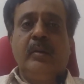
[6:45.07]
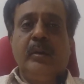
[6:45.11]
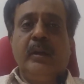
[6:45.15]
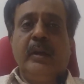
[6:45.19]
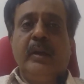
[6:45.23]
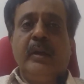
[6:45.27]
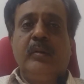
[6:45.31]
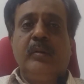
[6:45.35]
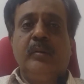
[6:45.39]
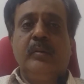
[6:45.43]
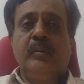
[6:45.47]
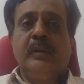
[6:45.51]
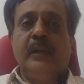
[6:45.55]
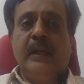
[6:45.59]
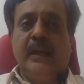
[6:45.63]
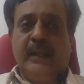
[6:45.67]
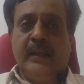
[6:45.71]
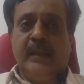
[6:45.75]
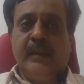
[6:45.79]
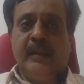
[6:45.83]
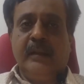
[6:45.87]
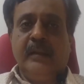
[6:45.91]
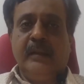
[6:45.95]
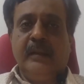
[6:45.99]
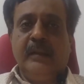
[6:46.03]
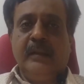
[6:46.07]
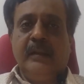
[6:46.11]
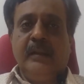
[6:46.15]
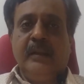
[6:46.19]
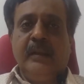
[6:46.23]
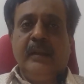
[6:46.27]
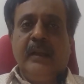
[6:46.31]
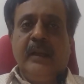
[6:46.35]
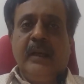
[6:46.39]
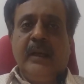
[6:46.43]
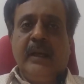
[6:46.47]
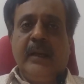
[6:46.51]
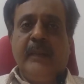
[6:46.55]
I do that?
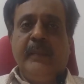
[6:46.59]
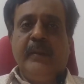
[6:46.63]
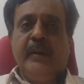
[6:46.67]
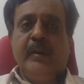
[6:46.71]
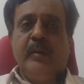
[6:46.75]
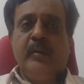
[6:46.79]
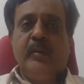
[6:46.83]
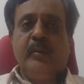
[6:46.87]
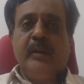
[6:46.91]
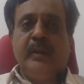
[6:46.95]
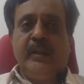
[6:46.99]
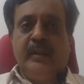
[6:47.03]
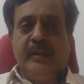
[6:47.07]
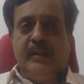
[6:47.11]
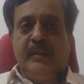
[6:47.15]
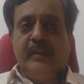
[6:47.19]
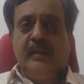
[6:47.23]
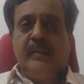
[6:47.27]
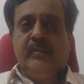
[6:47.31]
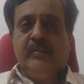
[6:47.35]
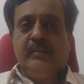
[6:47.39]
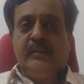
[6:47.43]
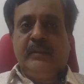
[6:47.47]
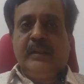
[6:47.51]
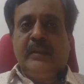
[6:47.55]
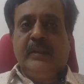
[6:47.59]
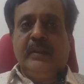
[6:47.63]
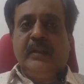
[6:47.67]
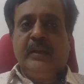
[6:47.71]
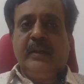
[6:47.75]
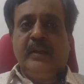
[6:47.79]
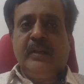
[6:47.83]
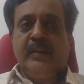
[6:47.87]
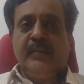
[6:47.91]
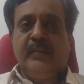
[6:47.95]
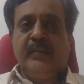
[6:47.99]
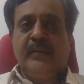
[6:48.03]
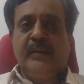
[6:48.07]
Am I doing that
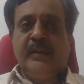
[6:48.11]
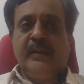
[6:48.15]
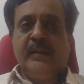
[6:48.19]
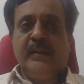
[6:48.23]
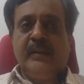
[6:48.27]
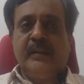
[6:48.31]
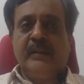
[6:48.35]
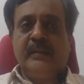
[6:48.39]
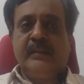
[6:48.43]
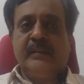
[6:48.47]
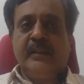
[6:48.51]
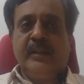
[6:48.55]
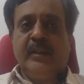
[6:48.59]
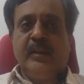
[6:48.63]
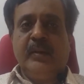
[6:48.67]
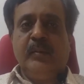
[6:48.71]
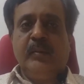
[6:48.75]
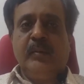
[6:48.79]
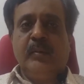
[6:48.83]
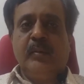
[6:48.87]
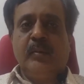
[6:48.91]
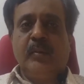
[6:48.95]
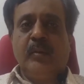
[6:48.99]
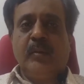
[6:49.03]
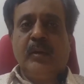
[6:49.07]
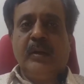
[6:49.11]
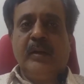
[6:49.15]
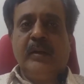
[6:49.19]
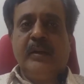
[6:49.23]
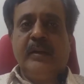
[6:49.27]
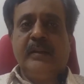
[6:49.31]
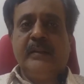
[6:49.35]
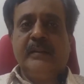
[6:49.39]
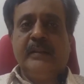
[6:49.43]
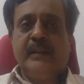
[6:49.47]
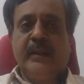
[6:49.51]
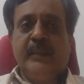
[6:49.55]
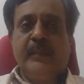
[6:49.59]
kind of CEO
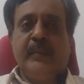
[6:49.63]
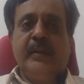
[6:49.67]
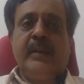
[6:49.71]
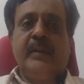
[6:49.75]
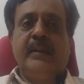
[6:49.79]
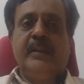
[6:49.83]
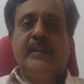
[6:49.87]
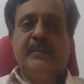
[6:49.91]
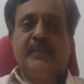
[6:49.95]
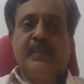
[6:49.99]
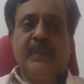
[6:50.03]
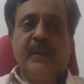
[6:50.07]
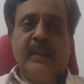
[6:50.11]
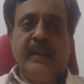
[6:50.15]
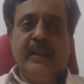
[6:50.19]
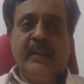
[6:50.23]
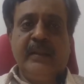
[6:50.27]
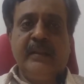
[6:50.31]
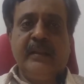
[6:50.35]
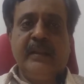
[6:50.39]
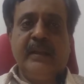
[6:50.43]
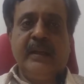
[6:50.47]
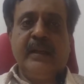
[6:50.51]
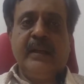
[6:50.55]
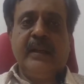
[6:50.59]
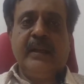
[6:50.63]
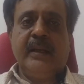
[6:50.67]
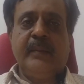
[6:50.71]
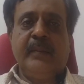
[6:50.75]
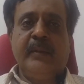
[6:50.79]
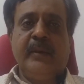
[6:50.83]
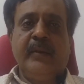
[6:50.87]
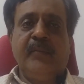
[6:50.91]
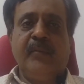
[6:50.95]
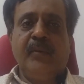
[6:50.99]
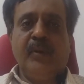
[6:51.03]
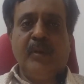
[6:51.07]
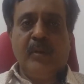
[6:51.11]
qualities? Am I displaying that? Am
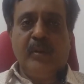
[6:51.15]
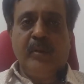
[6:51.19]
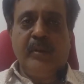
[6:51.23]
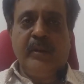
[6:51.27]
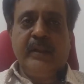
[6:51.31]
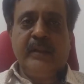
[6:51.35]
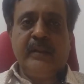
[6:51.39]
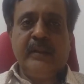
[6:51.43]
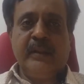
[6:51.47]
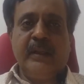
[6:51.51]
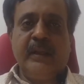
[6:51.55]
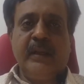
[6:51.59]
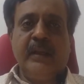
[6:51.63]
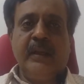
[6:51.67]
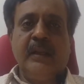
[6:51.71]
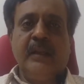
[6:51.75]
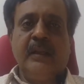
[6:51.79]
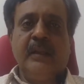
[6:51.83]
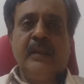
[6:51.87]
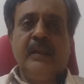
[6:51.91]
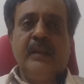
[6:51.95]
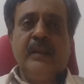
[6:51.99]
I following that?